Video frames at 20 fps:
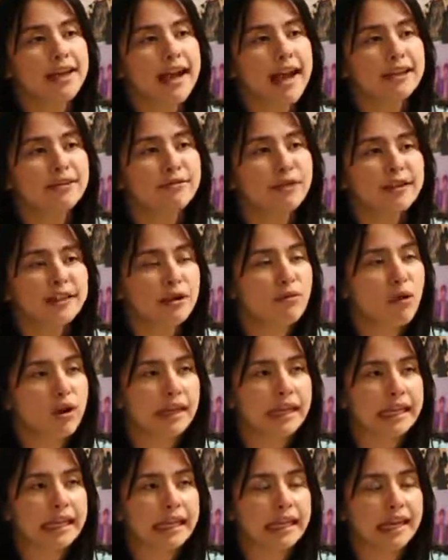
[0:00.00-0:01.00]
as soon as I walk
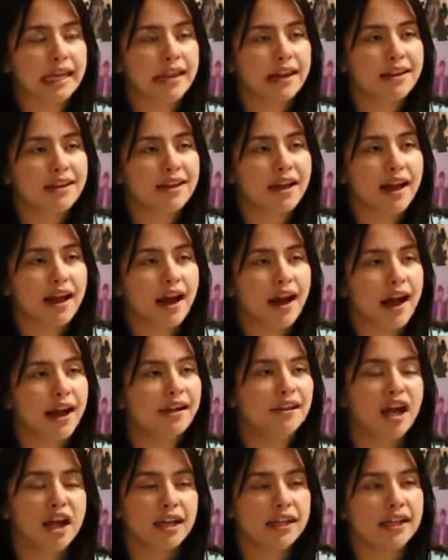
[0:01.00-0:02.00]
in, I
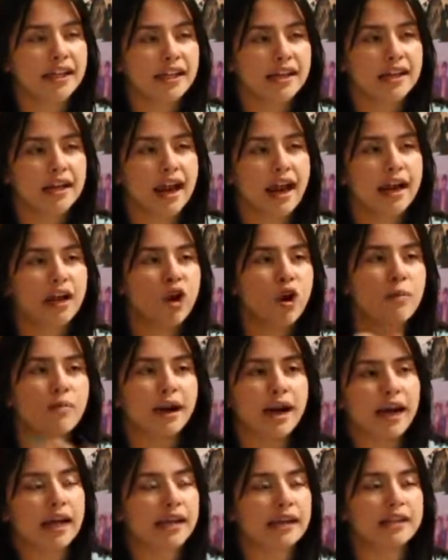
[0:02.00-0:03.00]
clock in, I go
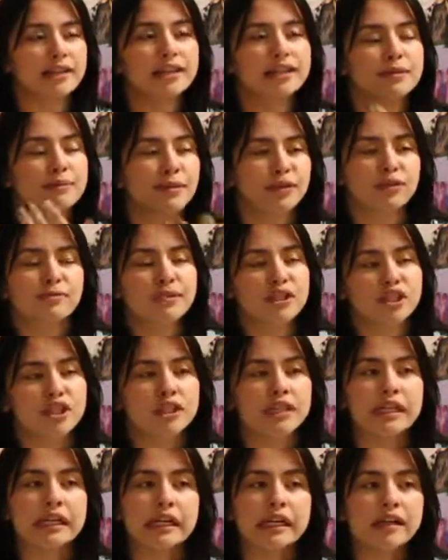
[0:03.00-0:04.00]
behind the espresso
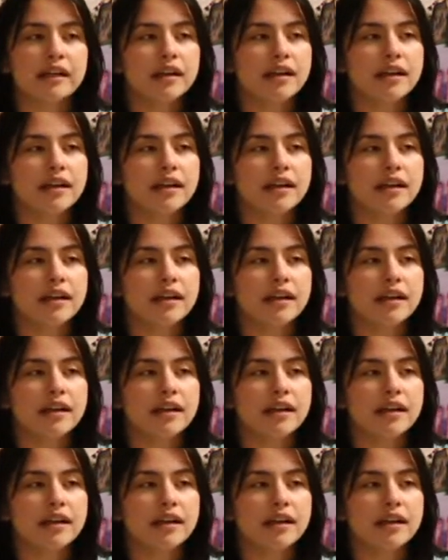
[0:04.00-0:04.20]
machine,